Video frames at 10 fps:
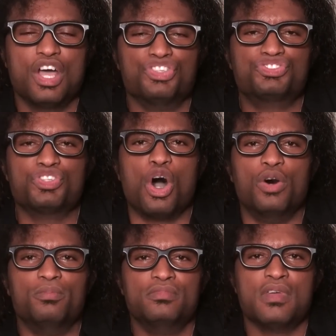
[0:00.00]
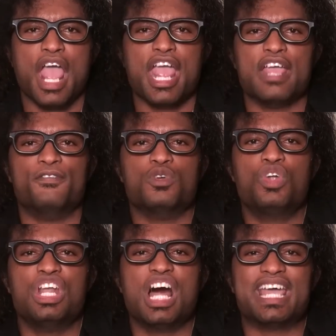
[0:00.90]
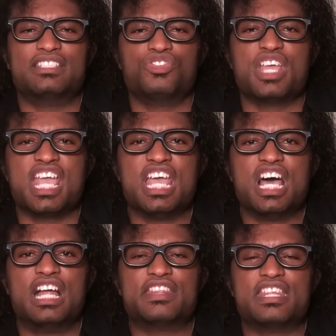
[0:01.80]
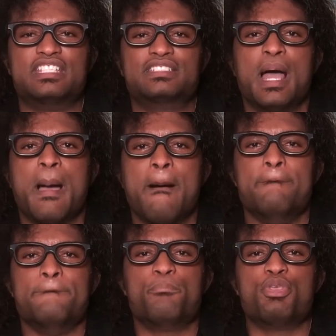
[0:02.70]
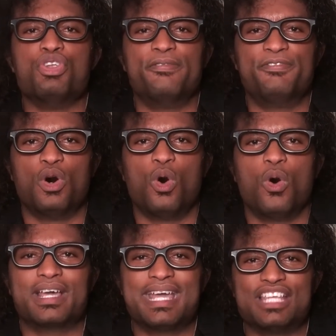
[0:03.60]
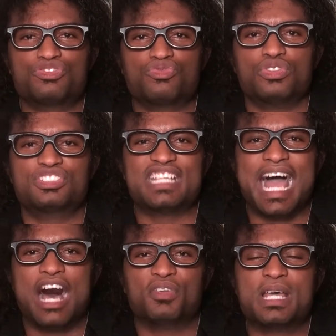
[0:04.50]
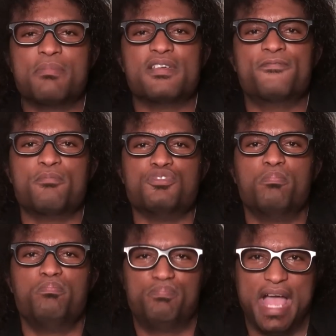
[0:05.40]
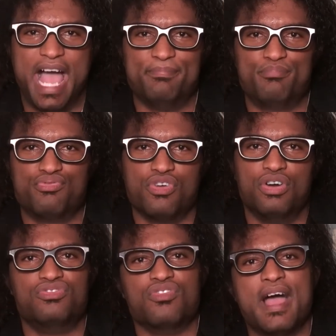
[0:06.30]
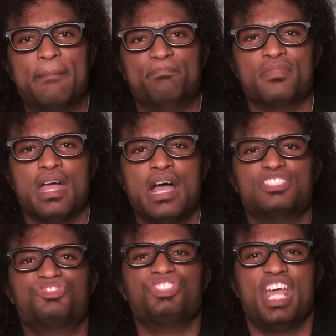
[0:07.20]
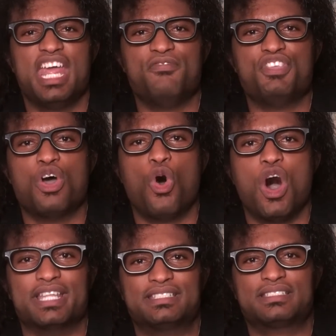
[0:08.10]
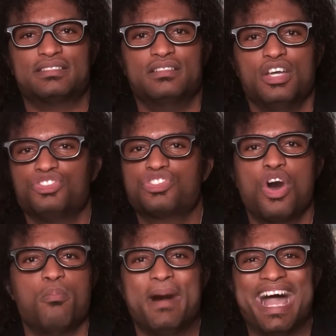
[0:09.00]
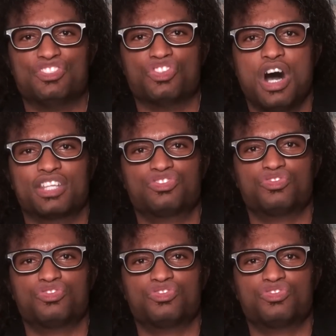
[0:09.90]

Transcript: So, if you would like to hear this beautiful orchestral sound coming from your band program, save the arts. Don't buy jock